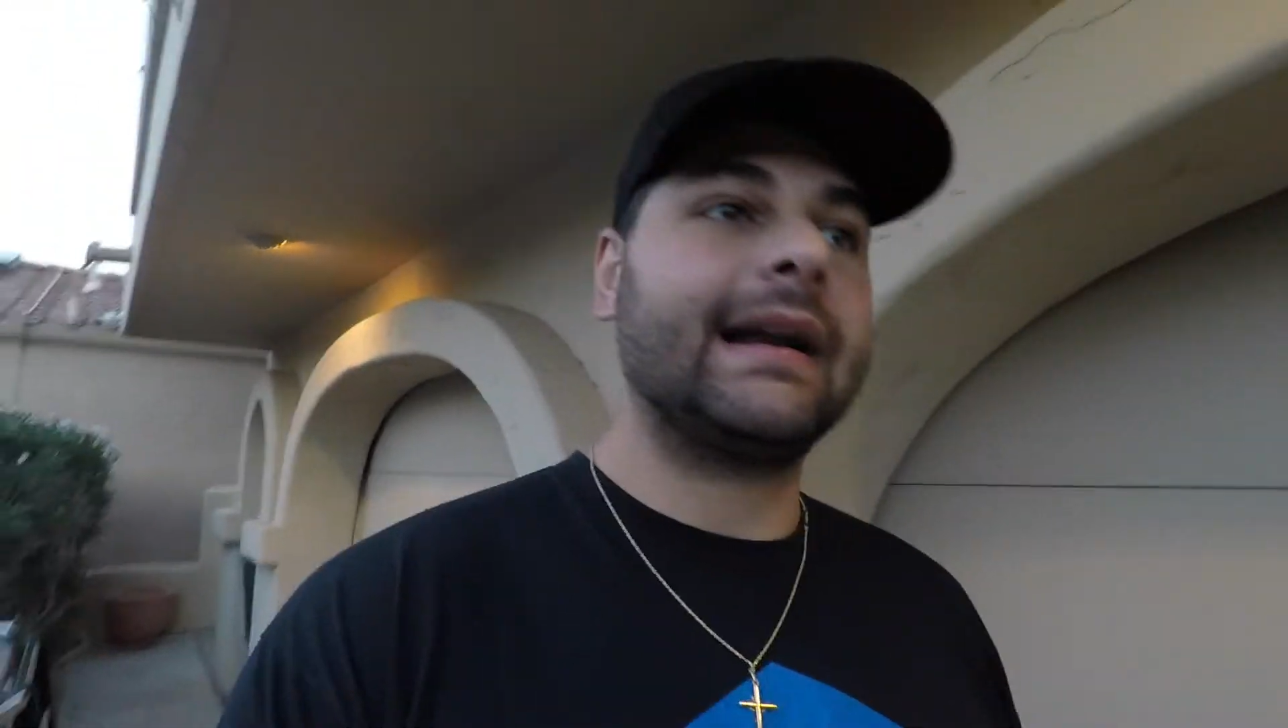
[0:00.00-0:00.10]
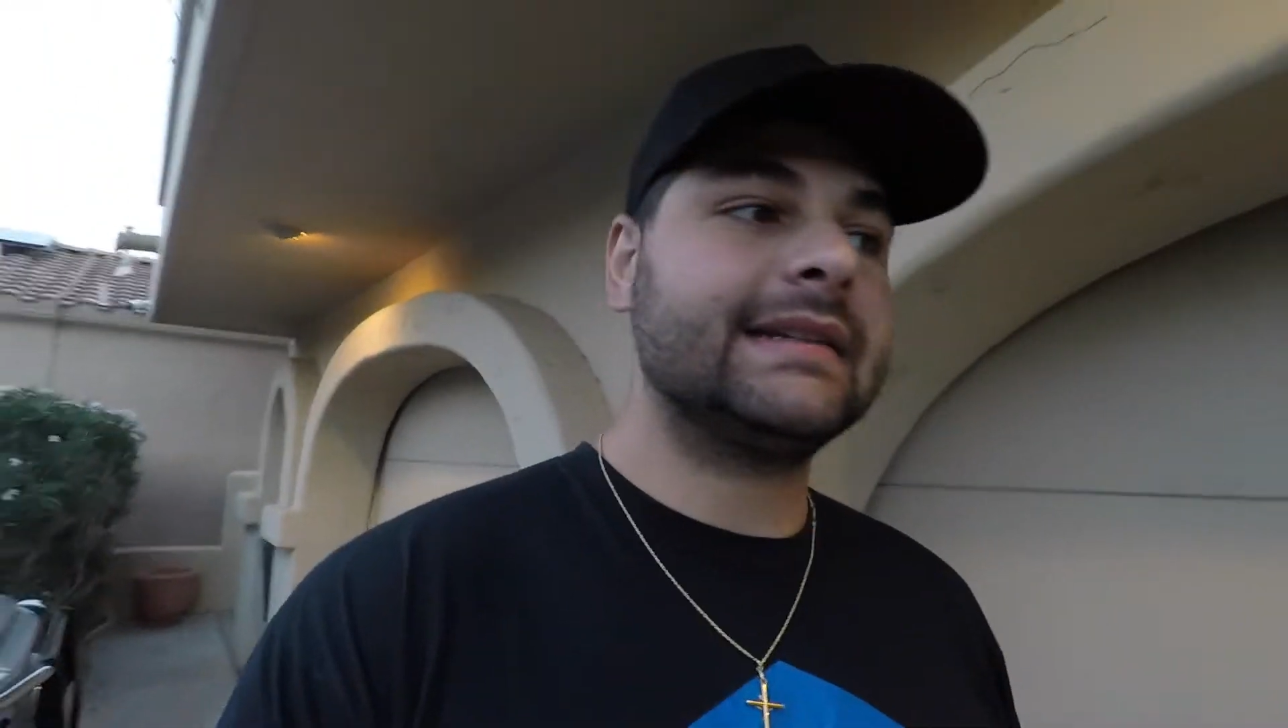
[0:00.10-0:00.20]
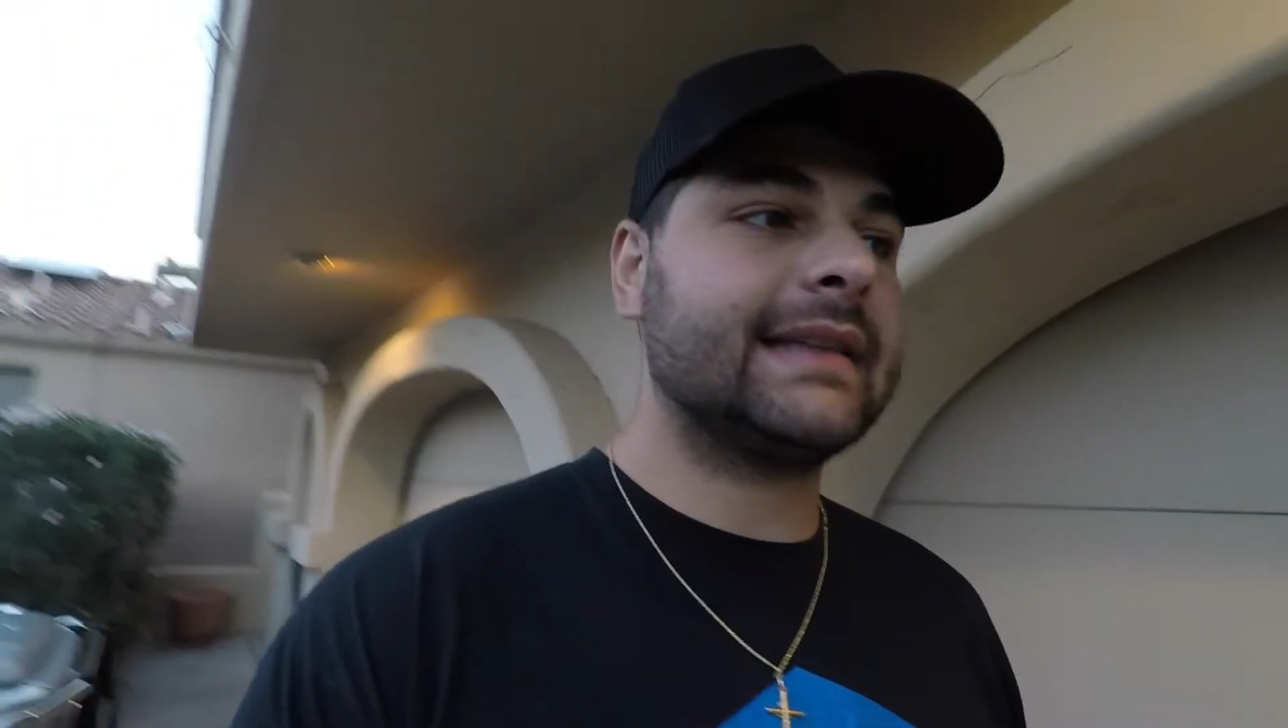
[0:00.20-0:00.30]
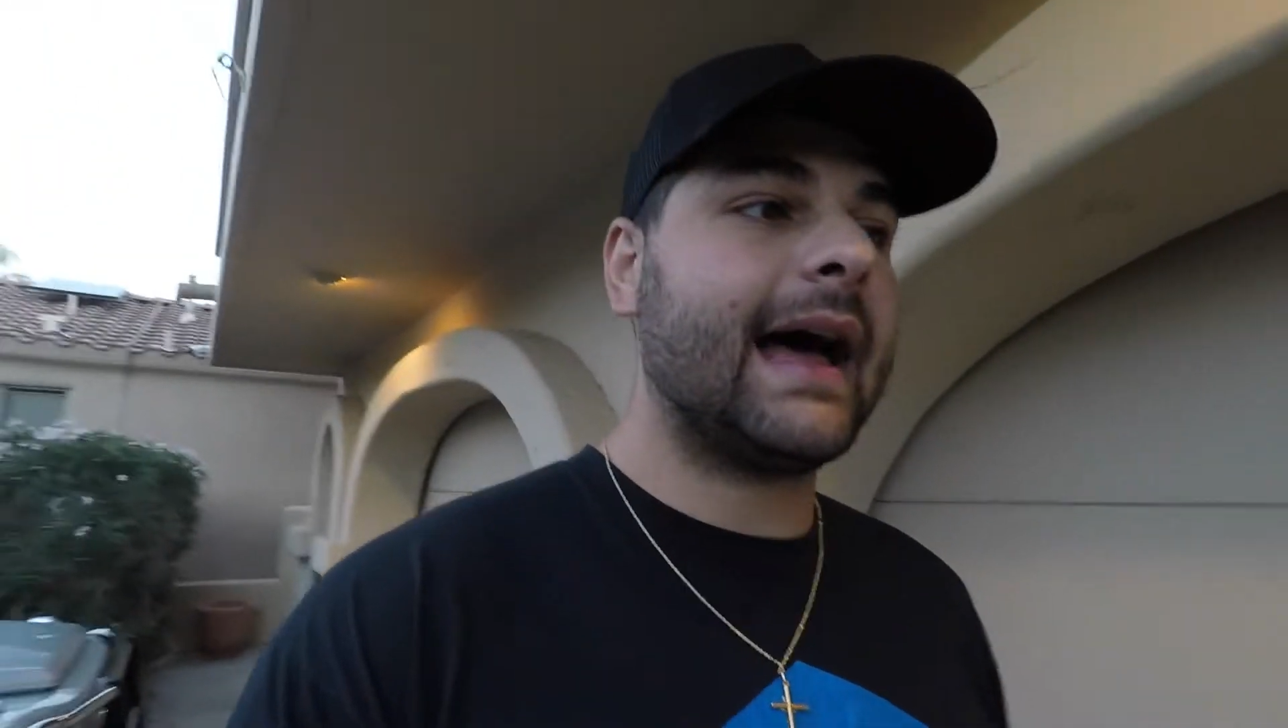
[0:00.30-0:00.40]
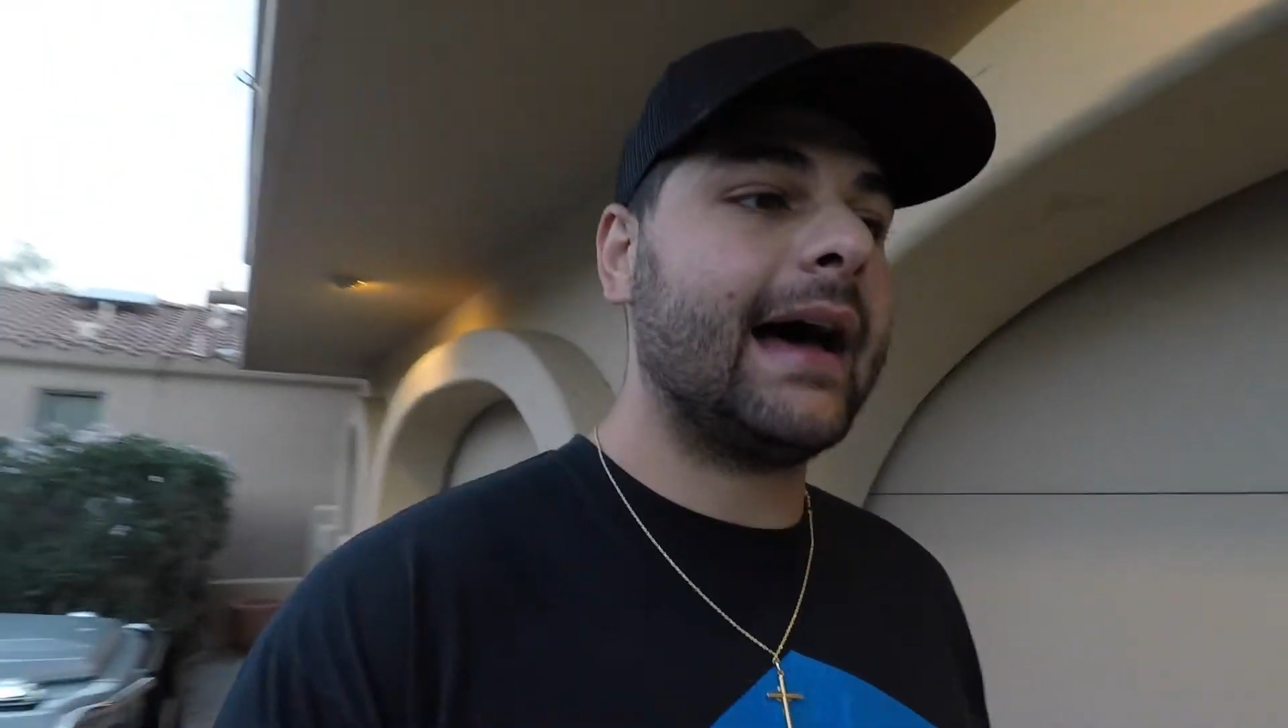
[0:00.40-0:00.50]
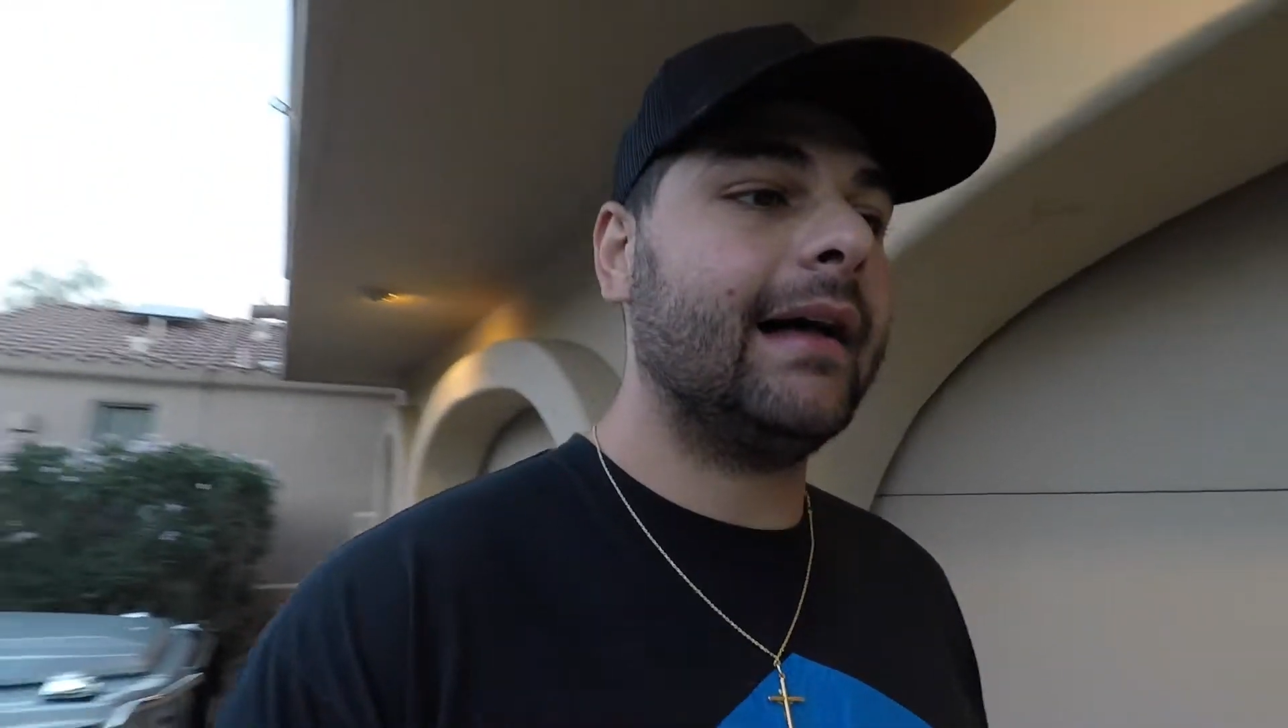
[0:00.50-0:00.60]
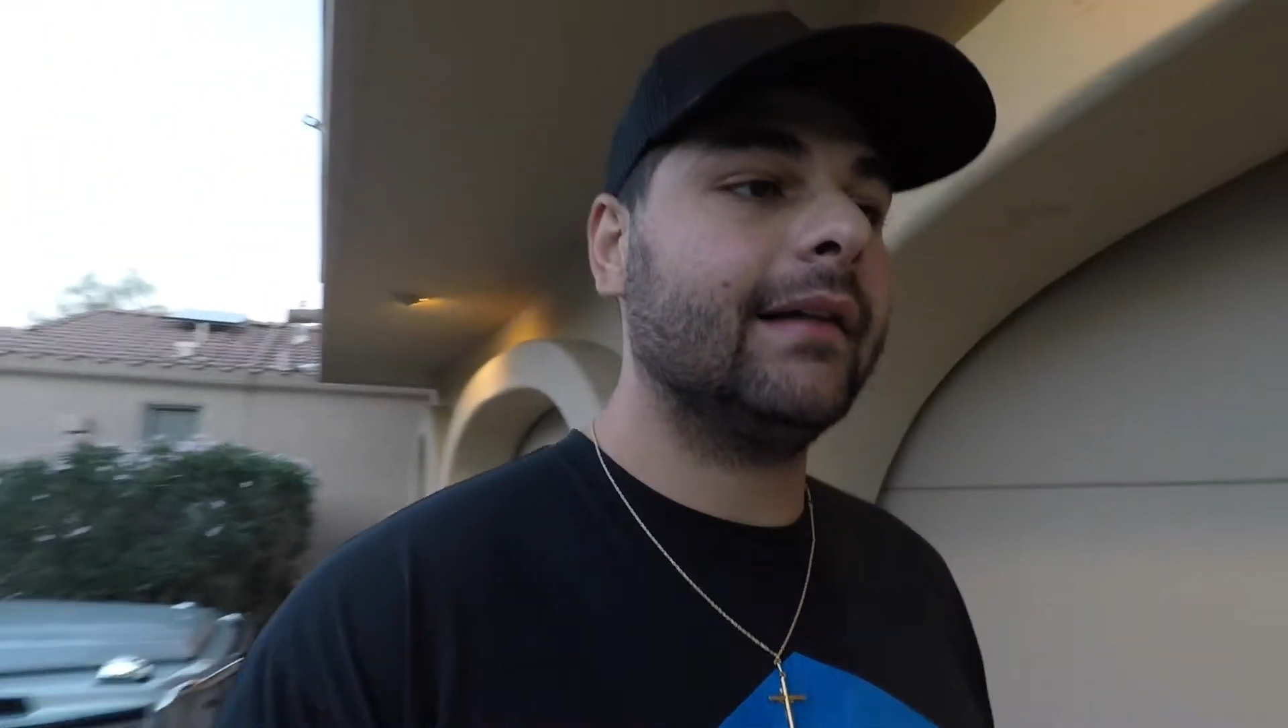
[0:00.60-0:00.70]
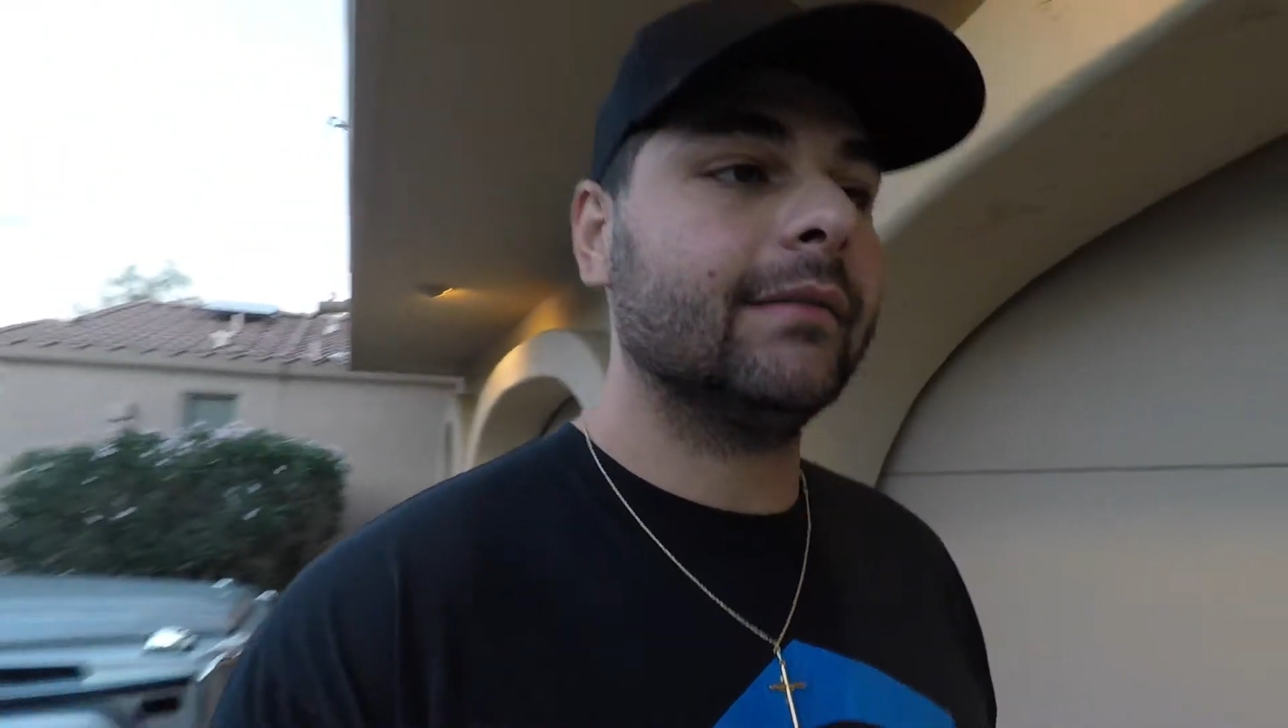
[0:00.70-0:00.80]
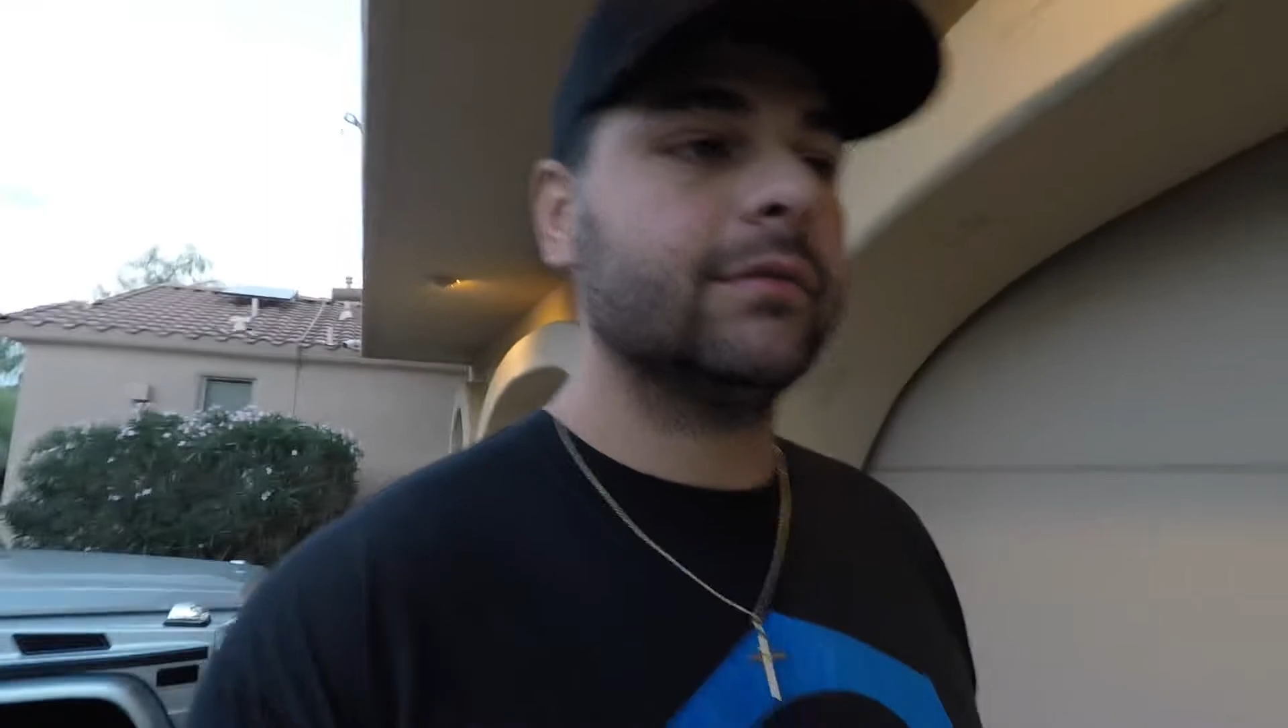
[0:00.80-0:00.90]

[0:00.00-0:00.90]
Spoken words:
style